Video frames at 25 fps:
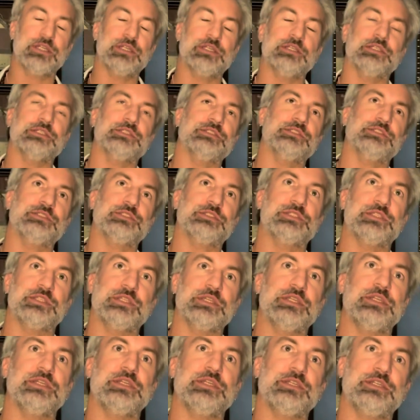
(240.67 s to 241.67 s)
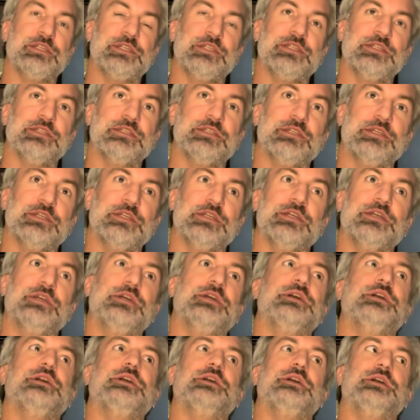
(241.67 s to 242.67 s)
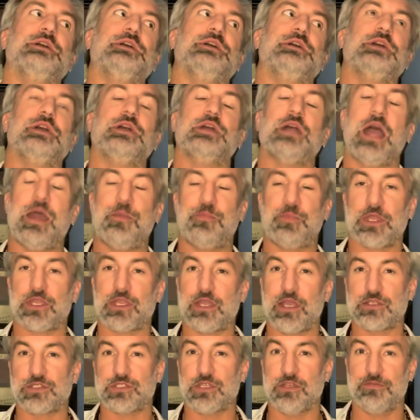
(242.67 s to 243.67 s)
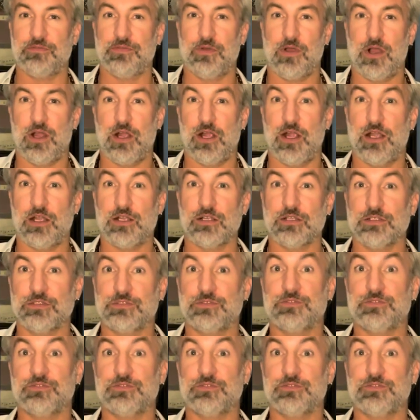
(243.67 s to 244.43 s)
is the Epic XFR,